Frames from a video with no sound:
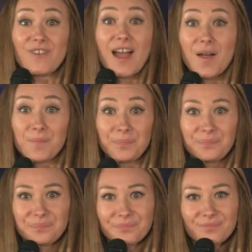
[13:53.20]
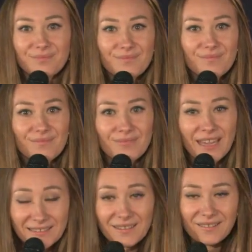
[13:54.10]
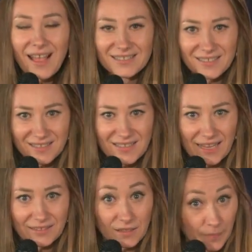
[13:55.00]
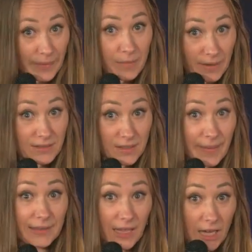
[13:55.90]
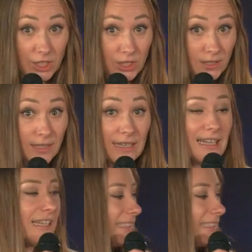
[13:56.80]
what things brings uh, happiness to you,